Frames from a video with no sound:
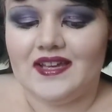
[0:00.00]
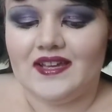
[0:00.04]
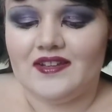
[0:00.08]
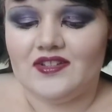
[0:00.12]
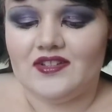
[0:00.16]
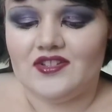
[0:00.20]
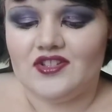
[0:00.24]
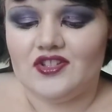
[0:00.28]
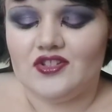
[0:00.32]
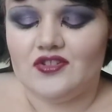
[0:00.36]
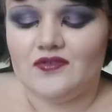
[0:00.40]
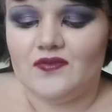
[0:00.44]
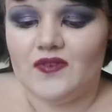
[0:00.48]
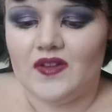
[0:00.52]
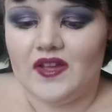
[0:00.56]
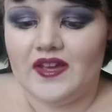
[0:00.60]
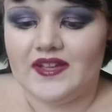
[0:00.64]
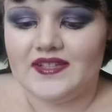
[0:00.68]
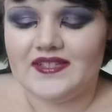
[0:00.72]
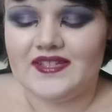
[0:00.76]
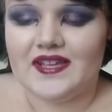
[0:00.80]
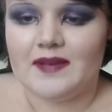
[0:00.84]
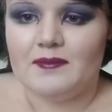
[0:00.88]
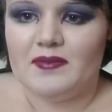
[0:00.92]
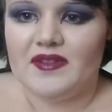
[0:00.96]
and sort of
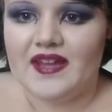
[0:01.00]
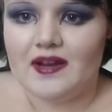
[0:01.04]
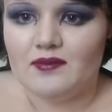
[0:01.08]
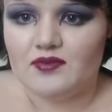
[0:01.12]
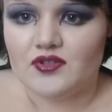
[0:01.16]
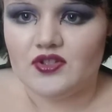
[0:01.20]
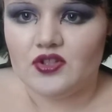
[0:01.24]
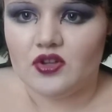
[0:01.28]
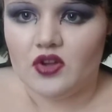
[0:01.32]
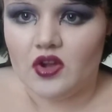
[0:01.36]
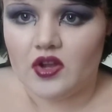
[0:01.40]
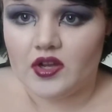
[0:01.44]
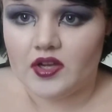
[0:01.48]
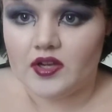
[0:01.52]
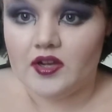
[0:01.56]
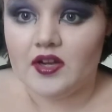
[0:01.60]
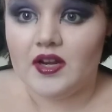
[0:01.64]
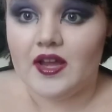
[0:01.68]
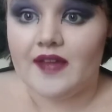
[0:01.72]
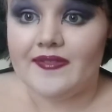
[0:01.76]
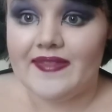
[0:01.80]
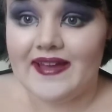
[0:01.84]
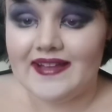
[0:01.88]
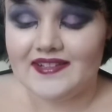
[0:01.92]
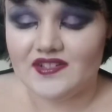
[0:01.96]
like saying but that was long ago
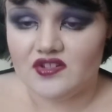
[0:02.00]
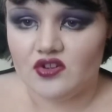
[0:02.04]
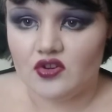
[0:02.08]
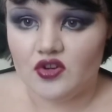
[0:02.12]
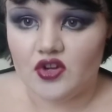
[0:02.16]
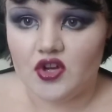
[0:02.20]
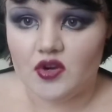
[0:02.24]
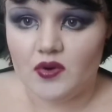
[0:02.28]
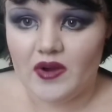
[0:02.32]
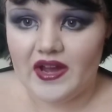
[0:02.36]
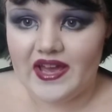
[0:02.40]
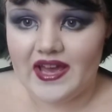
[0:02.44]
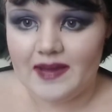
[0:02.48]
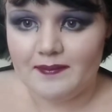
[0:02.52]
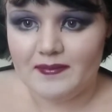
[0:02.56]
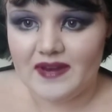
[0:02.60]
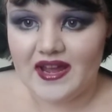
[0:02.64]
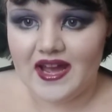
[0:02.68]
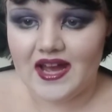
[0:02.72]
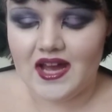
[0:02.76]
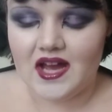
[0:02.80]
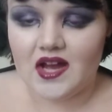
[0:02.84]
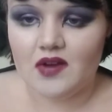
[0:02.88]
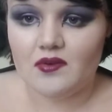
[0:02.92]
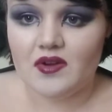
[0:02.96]
like that's not who I am
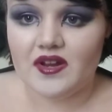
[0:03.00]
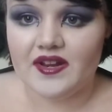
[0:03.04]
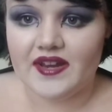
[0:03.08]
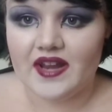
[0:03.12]
now